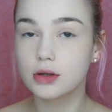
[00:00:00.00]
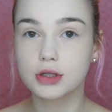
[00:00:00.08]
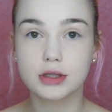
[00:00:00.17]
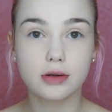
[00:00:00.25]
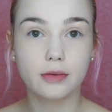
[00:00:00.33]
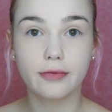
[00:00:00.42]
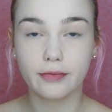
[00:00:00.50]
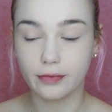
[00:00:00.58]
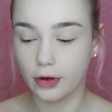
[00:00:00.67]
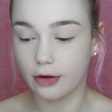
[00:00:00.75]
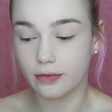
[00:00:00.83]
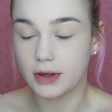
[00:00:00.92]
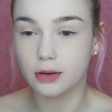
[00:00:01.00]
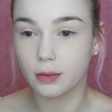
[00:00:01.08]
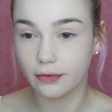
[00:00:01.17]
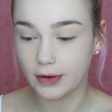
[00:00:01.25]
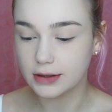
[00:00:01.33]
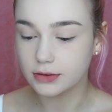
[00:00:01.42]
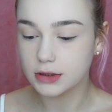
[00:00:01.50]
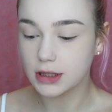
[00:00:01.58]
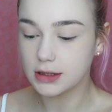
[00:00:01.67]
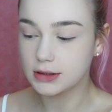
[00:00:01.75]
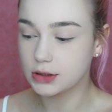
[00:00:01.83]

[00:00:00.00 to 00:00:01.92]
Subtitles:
just over my normal face routine.